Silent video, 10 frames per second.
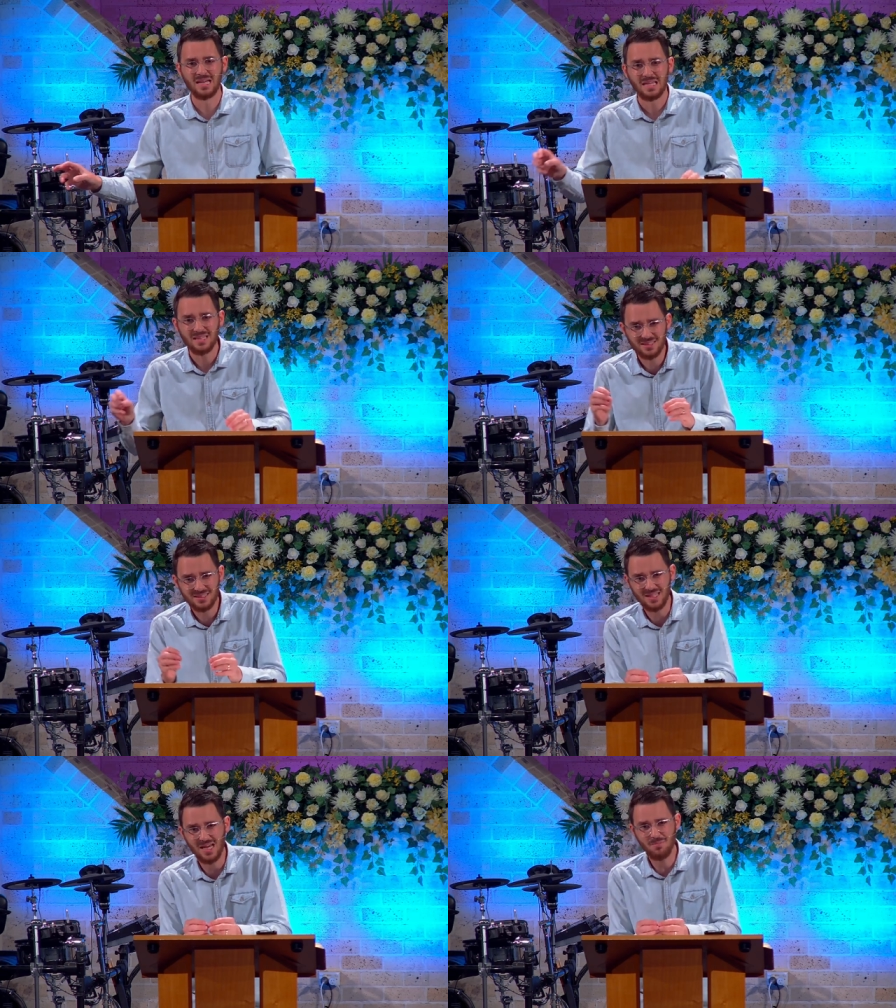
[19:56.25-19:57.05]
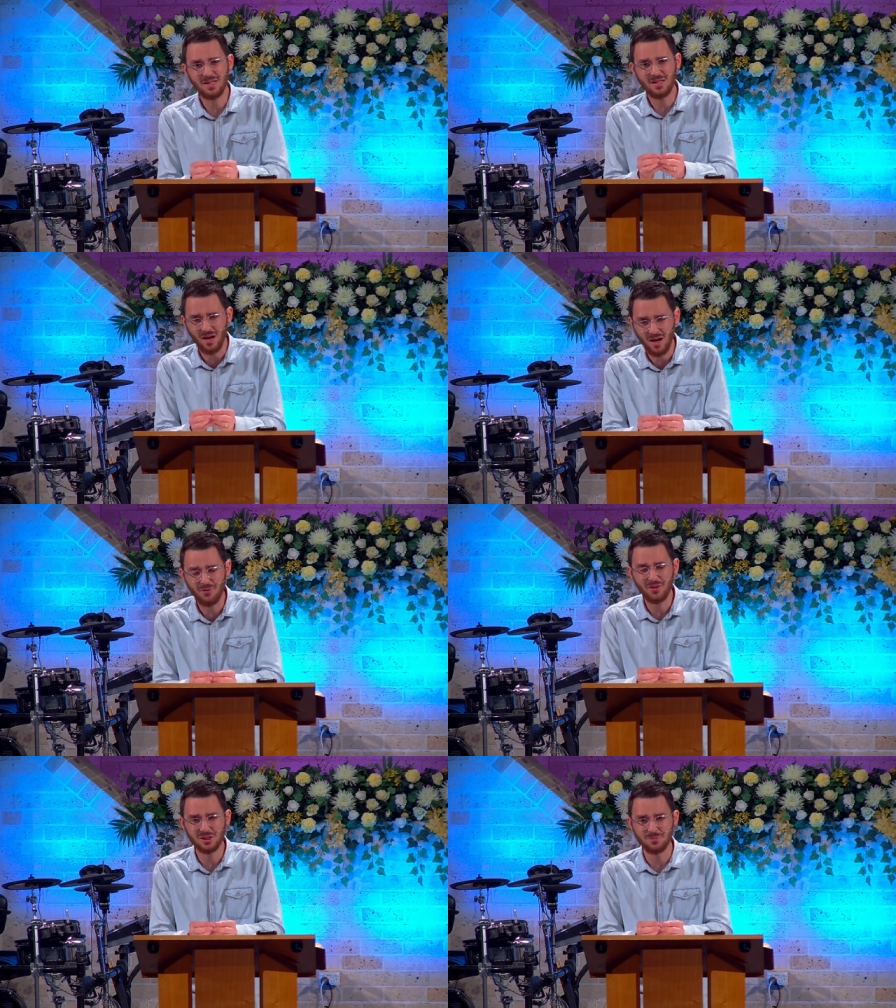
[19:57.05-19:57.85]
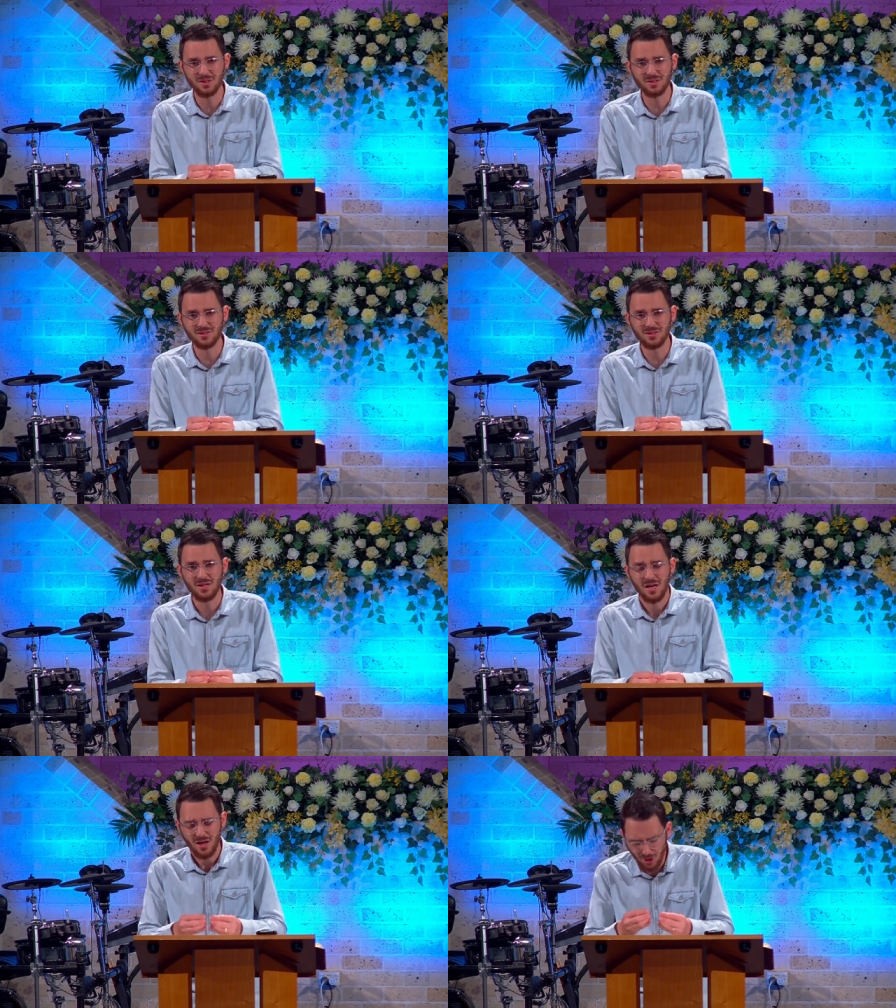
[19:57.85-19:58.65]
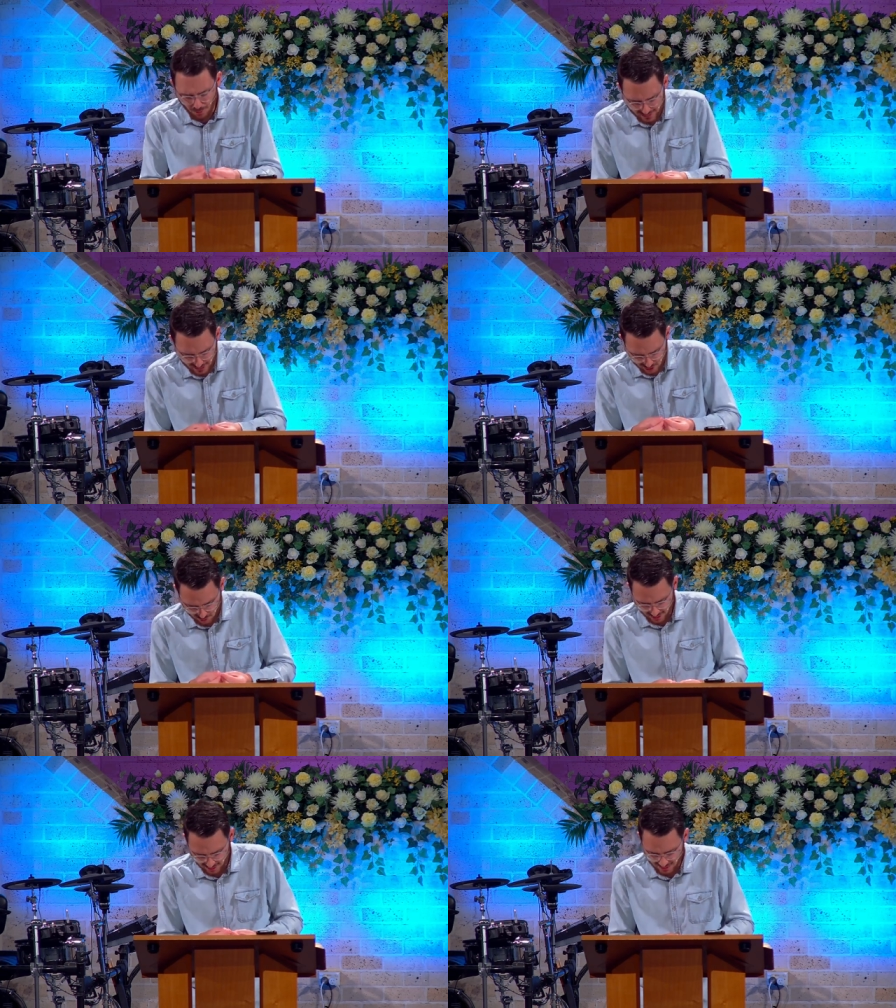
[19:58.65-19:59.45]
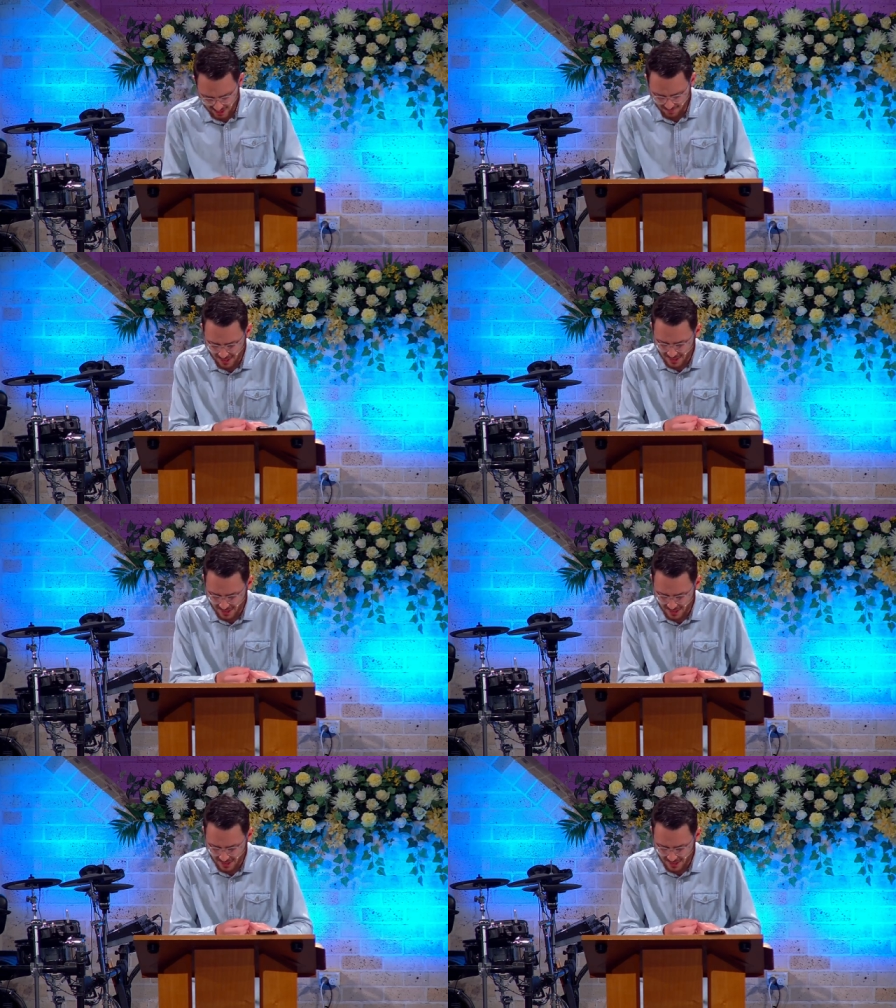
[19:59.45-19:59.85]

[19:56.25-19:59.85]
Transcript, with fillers: this same encouragement helped and strengthened him.